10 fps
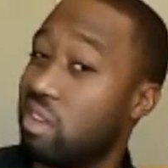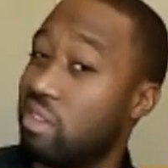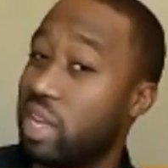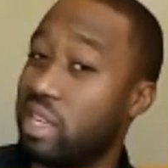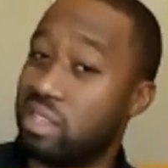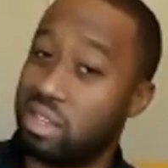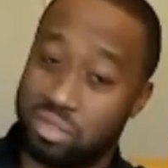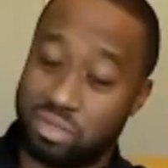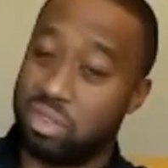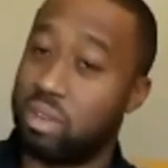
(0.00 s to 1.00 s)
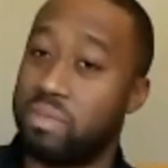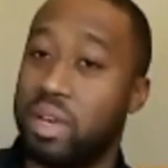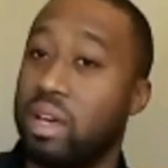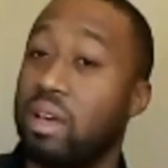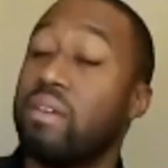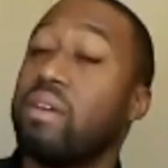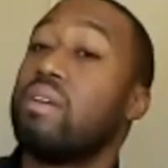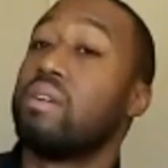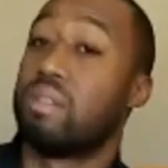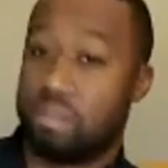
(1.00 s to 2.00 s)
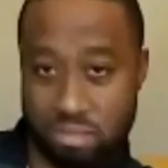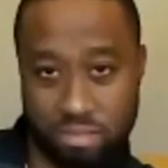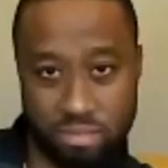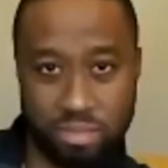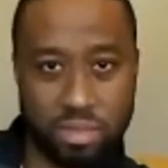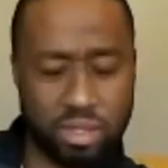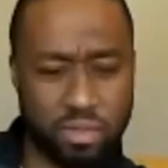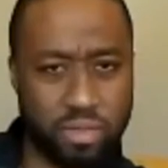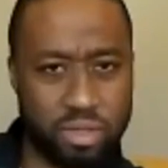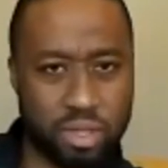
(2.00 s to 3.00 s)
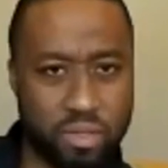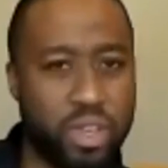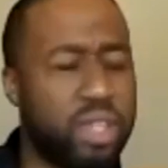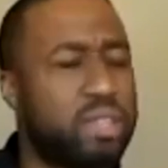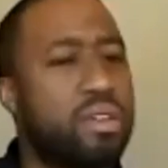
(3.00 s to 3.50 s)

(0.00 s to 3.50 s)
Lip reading: flat six, or sharp five to the fifth.